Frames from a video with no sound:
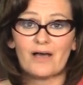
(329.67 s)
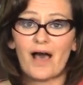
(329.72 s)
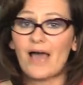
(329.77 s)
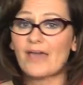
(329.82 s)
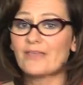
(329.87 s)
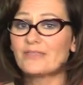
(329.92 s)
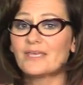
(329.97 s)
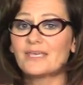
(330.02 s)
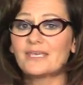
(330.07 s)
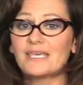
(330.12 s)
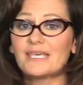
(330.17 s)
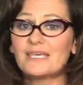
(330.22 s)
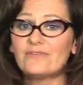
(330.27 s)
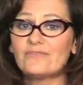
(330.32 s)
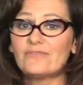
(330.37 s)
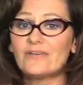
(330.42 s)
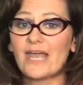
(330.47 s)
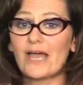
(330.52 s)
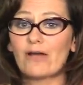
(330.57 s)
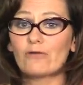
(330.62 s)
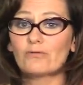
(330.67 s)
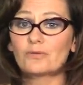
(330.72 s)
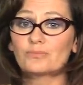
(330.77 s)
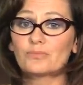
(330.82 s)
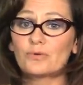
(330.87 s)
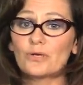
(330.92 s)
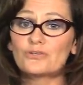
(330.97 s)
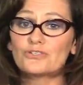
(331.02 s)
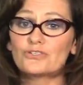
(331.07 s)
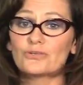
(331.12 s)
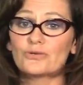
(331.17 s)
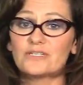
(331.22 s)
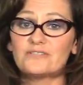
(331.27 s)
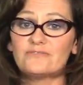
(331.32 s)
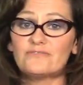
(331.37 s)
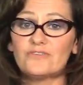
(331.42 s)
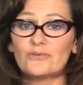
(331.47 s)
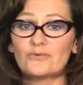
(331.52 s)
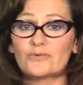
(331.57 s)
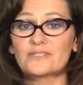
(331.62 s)
I think even our pro choice
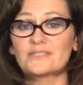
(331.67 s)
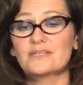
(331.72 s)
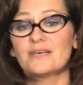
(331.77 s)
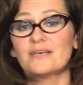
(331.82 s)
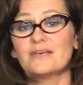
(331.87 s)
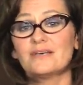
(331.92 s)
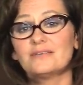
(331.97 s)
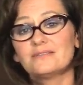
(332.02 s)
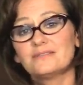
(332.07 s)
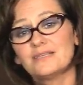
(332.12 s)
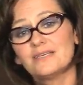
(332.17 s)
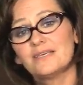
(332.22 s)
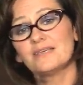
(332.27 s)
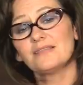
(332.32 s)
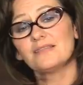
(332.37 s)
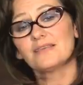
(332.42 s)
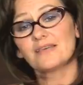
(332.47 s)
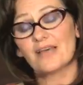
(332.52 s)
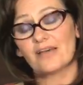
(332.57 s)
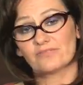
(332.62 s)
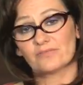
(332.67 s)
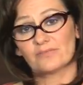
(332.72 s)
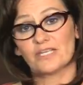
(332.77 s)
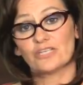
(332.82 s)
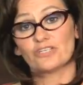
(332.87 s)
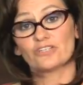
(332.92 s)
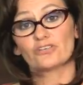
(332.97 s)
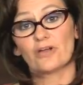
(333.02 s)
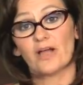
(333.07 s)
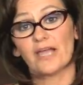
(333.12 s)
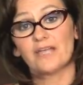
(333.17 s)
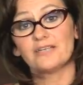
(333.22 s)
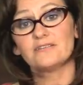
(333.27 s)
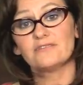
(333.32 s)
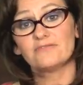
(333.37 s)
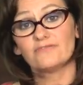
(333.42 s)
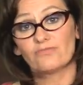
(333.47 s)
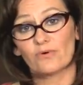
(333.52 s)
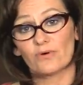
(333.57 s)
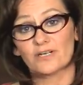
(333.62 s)
viewers see the government trying
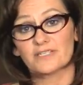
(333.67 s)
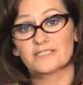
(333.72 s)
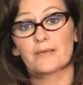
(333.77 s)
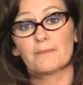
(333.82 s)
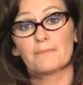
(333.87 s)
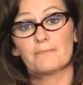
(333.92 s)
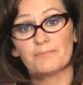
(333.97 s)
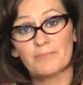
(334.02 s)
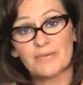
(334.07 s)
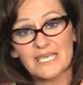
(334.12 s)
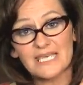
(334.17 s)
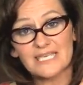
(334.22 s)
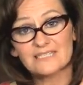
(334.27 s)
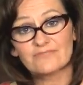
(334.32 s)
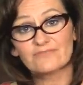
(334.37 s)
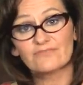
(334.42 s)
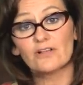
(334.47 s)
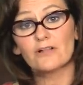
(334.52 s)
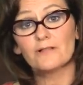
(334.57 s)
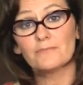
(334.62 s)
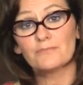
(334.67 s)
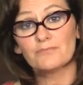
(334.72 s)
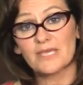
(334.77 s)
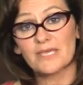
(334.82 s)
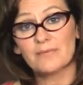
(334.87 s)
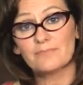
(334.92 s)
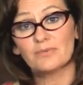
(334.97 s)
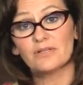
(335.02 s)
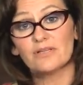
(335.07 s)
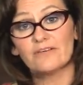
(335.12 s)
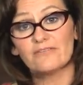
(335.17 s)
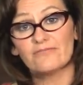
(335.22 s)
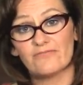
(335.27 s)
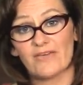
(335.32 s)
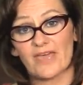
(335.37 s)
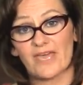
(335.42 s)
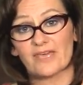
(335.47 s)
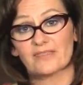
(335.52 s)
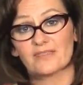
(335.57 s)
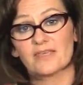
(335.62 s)
to force peaceful people of
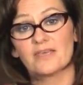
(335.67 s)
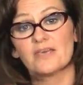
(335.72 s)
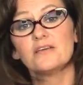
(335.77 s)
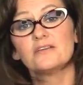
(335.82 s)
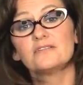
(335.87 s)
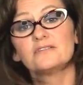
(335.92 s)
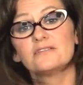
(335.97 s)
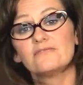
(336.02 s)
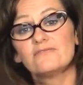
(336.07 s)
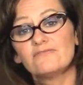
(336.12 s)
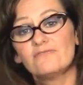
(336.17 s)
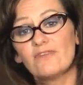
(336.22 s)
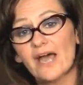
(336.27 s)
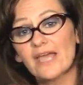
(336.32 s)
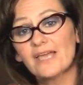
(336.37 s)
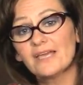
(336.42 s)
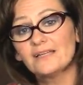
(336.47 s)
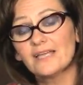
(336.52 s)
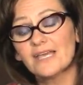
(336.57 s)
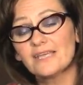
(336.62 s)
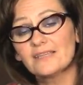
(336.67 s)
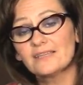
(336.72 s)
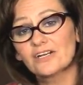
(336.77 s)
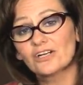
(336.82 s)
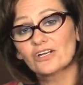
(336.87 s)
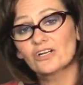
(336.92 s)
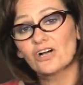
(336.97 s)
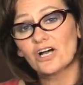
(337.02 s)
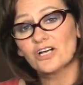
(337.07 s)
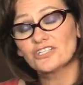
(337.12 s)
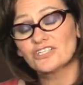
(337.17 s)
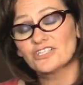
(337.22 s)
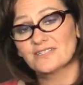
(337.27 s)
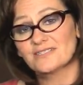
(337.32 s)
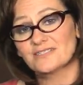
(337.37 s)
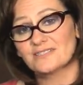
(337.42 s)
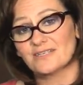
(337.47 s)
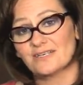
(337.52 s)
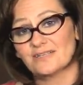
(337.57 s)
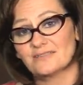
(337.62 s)
faith to violate their
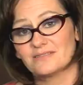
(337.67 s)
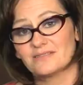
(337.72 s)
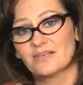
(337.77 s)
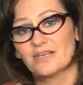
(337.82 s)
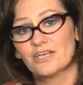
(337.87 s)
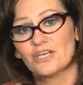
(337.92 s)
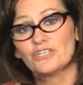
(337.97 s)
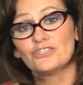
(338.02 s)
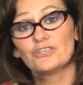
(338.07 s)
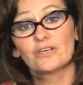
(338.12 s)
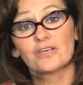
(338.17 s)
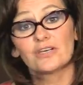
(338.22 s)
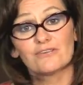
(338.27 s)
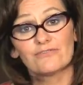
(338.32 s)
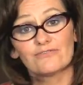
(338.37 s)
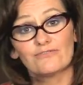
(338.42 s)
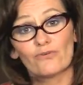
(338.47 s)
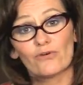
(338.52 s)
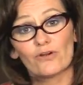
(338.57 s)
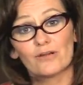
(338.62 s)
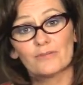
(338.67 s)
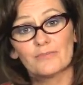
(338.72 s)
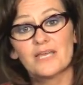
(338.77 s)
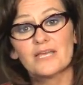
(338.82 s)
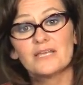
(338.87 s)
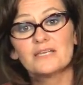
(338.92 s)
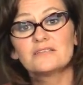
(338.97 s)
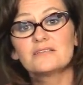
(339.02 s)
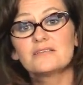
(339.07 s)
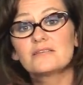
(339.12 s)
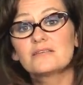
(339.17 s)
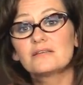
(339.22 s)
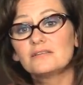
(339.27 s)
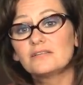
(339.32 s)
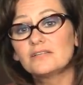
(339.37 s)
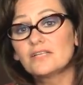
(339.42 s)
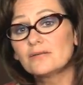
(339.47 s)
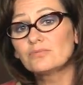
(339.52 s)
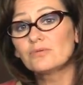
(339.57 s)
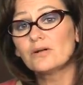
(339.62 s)
consciences to conform to the
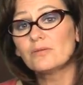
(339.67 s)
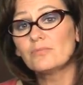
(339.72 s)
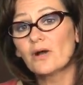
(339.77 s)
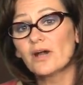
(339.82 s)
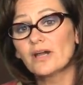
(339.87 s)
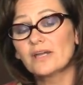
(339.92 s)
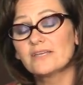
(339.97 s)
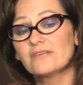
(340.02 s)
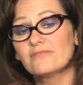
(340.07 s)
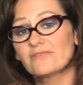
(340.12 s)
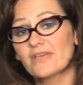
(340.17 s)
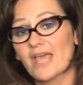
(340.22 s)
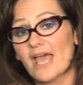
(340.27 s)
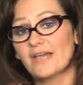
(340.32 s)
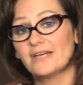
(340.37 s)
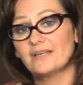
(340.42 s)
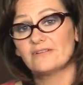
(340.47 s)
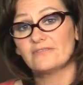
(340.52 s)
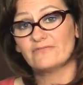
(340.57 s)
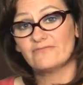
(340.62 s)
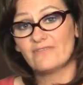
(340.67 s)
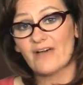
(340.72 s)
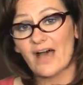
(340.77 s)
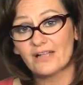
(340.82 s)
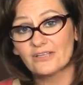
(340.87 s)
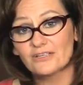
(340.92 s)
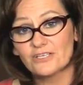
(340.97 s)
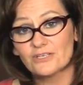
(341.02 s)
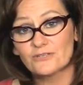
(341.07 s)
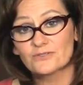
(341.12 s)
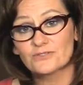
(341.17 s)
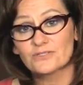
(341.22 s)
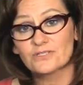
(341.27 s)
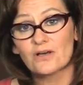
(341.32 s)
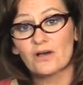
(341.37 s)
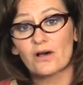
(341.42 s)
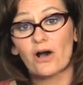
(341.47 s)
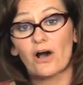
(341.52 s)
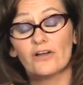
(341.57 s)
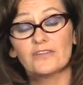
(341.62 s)
Liberal Party of Canada values
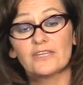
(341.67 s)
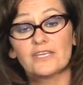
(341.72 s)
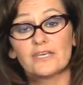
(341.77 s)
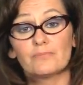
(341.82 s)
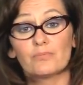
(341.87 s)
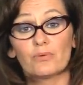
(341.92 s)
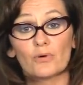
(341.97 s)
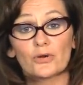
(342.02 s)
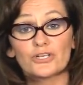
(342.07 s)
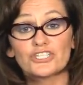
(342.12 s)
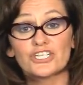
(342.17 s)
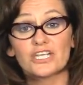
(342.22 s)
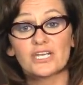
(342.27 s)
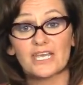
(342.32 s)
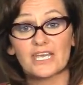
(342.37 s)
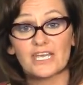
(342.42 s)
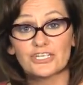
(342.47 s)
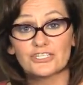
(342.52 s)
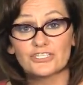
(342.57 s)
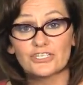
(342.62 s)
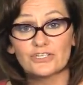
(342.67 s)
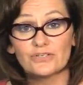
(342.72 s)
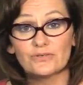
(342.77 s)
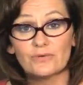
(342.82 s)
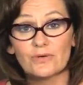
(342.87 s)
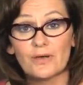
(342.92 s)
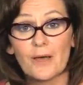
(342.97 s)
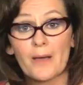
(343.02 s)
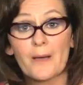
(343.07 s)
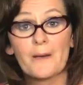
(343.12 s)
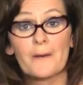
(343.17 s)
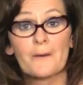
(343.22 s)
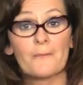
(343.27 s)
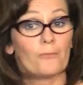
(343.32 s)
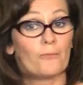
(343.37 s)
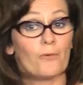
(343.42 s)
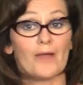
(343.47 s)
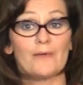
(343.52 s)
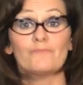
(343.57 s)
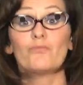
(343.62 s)
on the abortion issue,
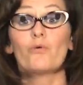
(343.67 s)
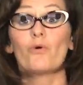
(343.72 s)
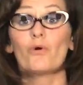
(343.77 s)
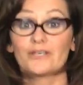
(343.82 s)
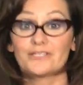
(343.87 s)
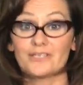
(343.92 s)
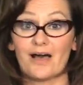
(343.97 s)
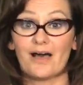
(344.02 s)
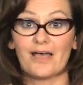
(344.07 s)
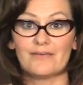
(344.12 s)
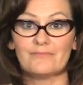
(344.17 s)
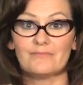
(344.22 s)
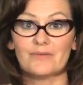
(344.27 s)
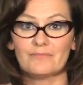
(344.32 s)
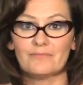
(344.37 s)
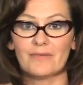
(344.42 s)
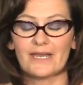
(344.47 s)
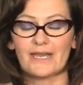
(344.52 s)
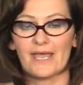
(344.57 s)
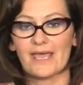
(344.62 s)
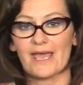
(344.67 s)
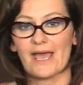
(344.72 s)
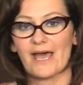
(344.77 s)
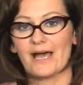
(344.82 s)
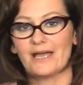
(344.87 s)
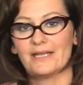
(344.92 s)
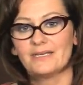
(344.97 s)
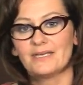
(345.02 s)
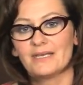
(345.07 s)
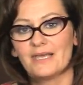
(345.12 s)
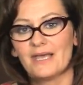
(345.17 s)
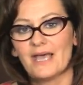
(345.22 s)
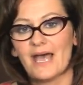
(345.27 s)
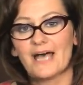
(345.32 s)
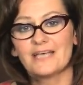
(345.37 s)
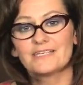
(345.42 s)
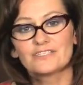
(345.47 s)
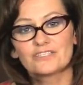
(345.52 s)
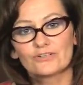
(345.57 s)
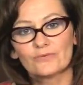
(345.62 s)
one more time, might I add,
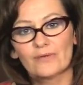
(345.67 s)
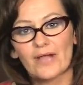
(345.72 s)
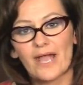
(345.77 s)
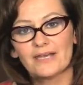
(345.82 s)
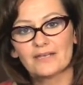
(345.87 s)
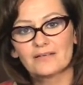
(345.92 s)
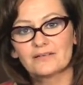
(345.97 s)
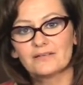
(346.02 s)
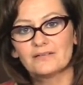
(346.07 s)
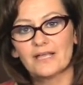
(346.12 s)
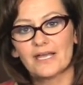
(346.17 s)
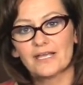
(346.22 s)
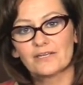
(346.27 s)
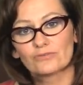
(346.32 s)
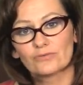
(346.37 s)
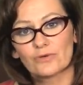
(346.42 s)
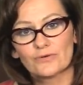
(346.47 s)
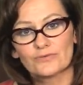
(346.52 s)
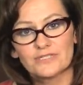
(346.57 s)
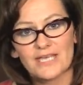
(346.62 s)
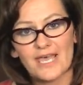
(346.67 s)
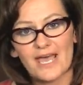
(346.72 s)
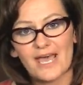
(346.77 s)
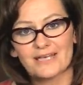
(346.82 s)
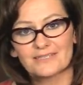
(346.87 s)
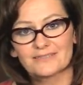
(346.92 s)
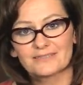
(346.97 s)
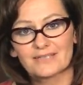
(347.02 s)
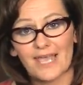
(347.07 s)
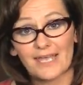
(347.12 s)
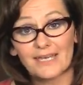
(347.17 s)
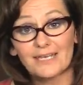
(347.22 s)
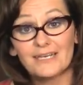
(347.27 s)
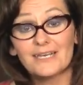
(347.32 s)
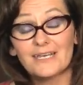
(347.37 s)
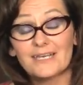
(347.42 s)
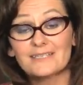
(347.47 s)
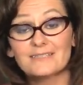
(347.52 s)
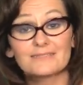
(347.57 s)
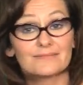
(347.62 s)
as tyrannical and grotesque. And it
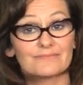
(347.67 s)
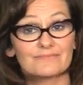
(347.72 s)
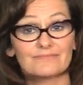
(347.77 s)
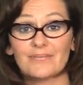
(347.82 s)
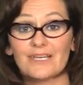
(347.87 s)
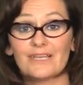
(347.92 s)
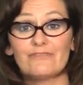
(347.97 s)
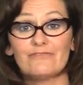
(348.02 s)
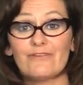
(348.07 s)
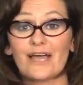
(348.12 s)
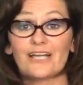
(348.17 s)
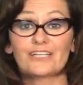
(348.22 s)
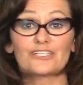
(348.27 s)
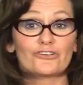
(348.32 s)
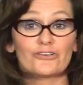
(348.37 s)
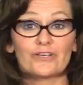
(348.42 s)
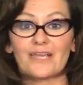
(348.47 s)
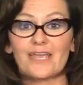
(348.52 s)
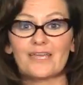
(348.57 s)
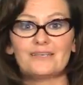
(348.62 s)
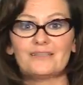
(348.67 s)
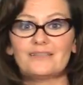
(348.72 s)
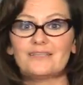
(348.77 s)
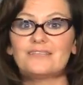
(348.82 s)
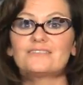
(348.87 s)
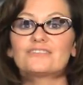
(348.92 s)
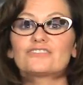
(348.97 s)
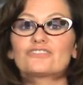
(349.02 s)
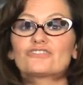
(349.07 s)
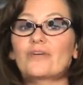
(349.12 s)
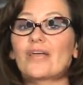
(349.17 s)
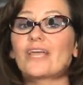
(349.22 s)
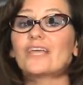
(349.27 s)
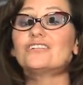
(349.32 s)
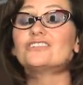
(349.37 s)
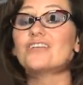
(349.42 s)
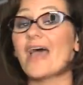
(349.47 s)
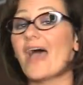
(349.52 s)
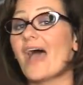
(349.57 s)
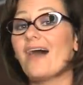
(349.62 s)
is, in fact, creating these
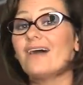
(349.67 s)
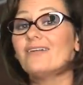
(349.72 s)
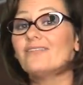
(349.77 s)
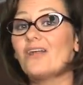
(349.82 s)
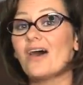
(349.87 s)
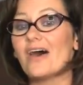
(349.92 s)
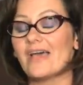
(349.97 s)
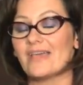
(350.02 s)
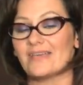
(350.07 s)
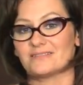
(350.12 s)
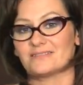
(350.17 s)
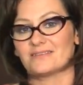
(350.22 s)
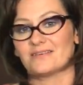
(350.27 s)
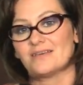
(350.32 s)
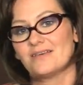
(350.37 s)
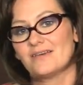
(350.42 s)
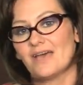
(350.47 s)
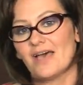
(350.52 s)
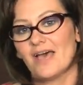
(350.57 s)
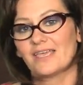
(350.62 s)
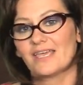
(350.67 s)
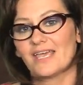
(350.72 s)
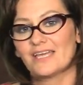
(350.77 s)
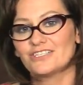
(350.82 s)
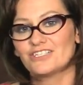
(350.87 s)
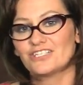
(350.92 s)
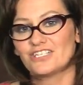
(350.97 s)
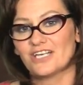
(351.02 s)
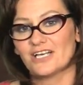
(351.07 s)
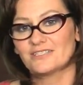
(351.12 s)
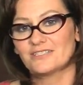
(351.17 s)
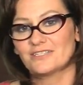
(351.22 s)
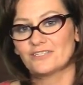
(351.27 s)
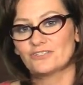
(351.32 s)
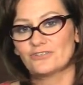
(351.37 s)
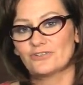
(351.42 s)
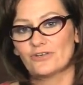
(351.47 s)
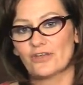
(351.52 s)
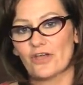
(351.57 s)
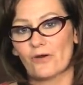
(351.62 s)
strange allies against Justin
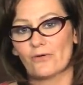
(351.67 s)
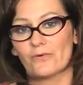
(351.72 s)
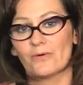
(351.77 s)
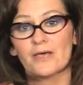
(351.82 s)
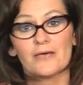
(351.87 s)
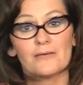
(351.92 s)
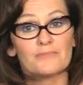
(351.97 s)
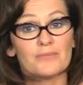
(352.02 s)
Trudeau.